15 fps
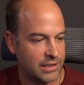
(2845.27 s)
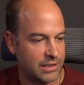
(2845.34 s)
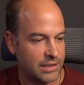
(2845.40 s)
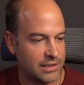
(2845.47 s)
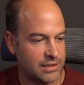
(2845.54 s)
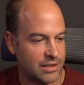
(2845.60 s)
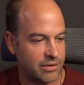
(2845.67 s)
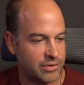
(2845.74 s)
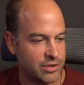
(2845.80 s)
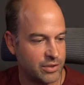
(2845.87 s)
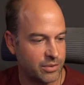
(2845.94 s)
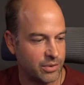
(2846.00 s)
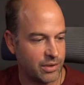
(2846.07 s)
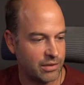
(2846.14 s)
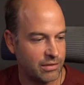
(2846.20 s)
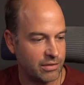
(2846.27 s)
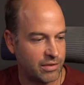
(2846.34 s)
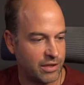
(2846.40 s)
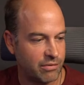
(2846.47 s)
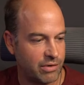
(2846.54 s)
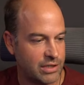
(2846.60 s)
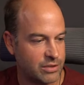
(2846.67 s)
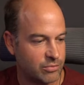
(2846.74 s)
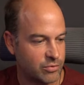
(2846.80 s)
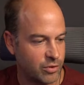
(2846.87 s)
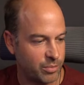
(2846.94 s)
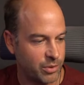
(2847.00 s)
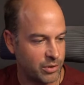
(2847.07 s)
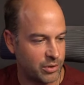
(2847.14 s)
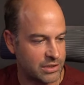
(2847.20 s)
That's going to our theoretical
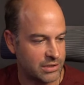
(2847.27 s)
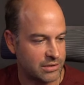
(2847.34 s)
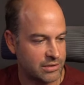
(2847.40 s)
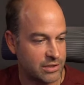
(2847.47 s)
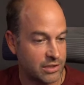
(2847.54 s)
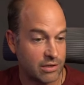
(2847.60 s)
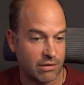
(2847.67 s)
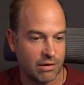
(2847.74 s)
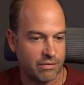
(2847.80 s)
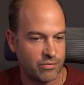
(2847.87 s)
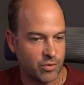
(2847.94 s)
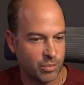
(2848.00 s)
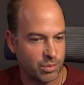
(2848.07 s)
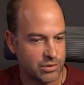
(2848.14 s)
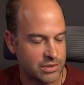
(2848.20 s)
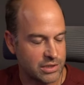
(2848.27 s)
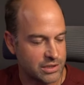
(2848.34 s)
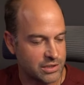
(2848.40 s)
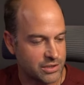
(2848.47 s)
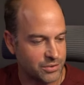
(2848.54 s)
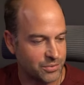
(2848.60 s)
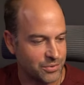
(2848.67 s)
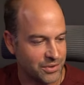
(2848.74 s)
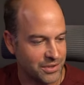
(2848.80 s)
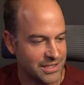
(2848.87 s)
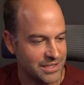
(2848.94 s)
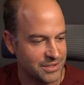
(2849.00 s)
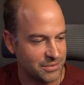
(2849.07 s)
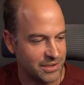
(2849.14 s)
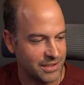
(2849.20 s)
Dropbox, because I don't have Dropbox installed on
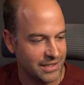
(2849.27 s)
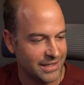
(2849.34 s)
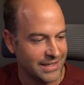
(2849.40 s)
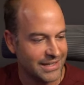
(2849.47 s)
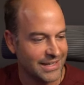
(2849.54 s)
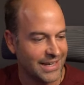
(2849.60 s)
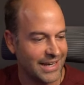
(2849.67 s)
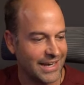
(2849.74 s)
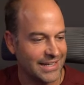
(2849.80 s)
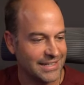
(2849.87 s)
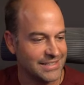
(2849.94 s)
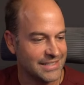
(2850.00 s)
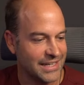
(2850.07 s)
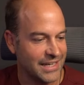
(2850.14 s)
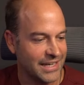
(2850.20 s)
this one, and